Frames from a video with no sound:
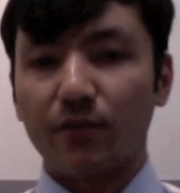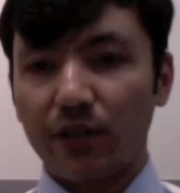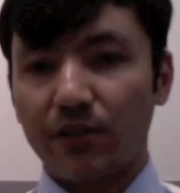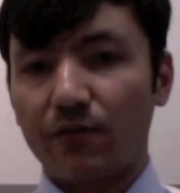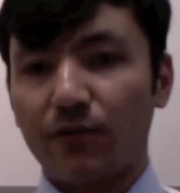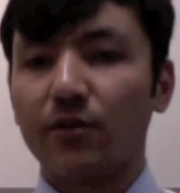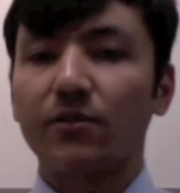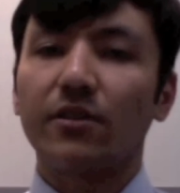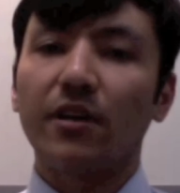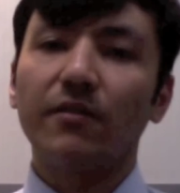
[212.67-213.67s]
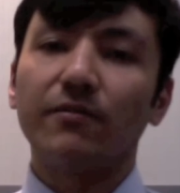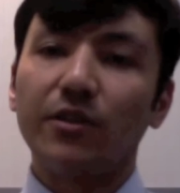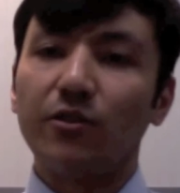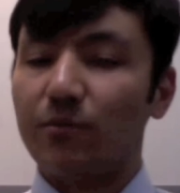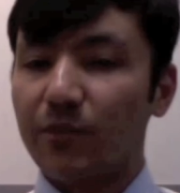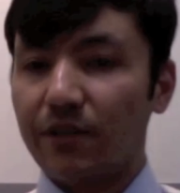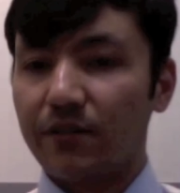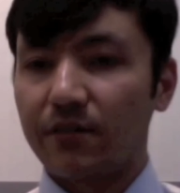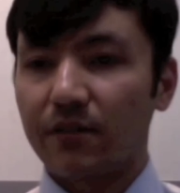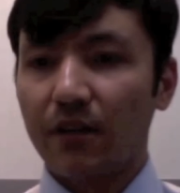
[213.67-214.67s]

It's the first time when you meet,